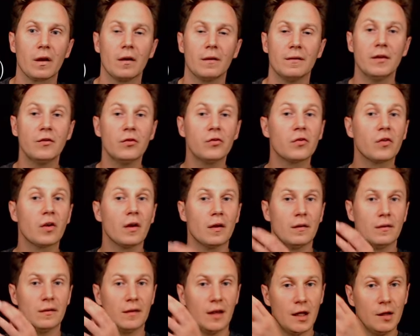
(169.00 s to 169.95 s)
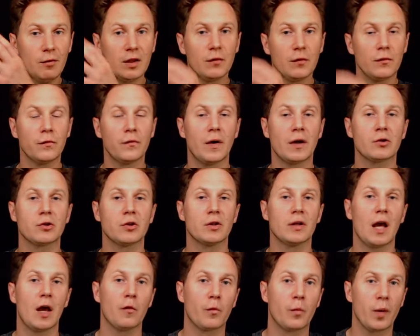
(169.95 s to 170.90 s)
This derivative function
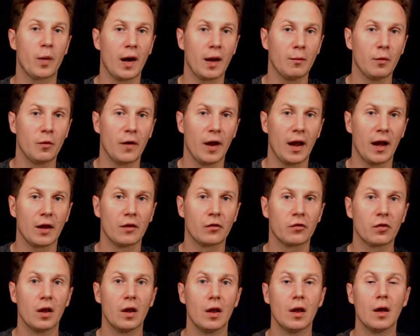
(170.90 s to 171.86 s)
f prime of x